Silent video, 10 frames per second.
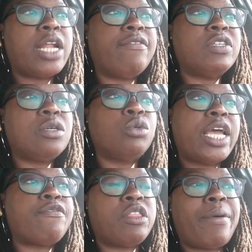every single
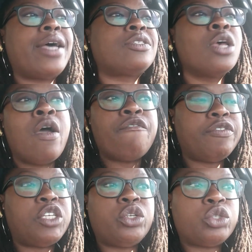day for the past
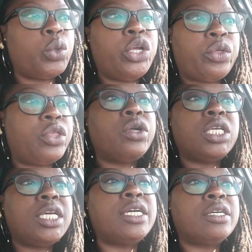15 or 20 or 30
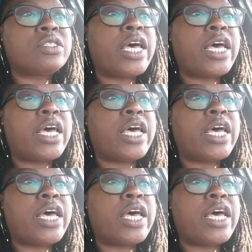years?